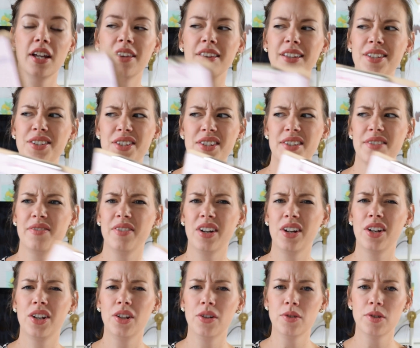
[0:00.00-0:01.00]
And this is
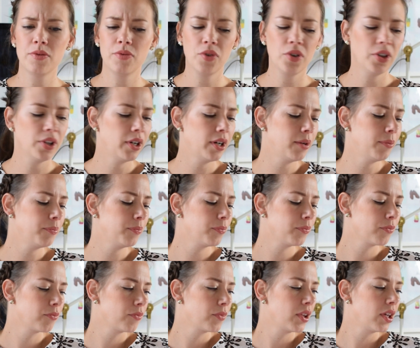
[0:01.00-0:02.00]
very useful, and
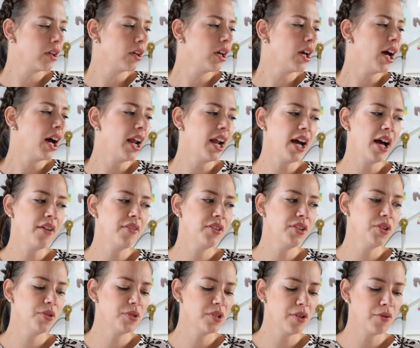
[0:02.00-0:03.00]
I haven't
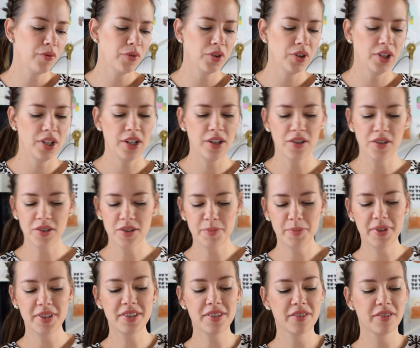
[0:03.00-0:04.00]
used it for years,
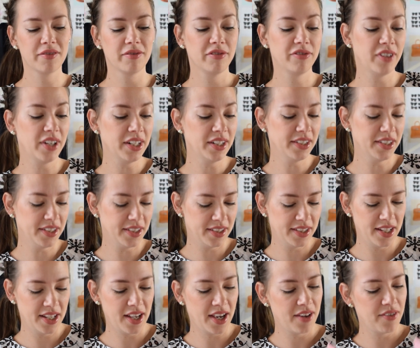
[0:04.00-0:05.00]
but it's fun to
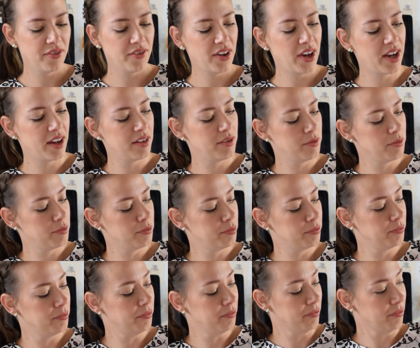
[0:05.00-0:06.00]
see. I've had
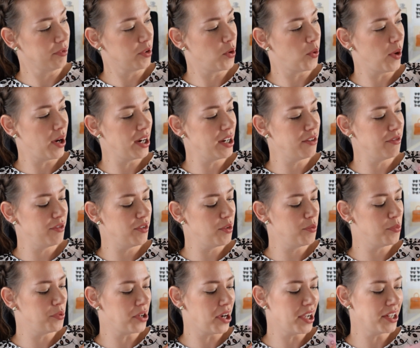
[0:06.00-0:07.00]
quite a few
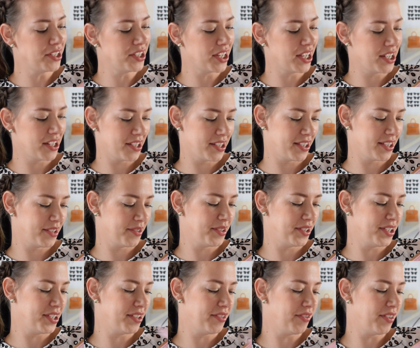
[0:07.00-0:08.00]
projects,
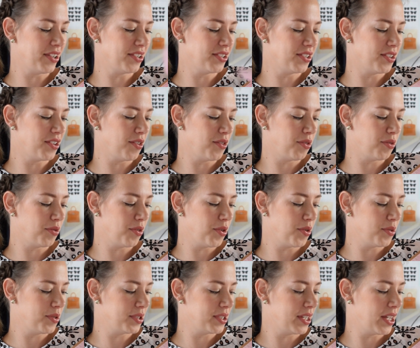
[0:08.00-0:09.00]
which is fun to go
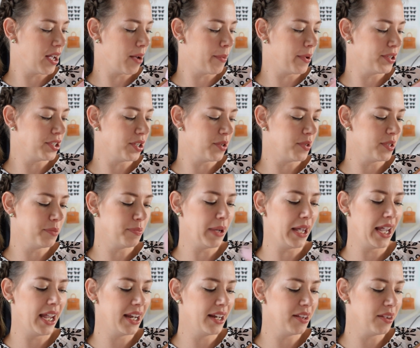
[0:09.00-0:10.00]
through and see how much I was
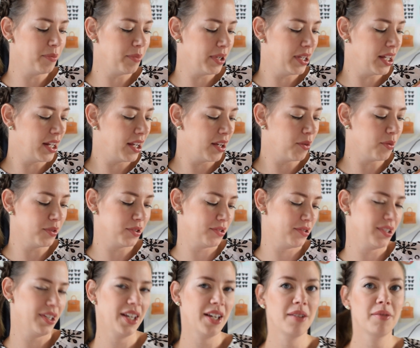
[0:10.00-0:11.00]
paid in the beginning, which
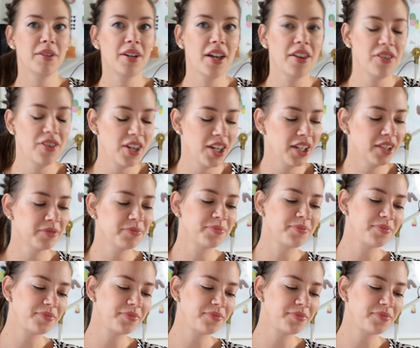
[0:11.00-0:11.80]
is like nothing.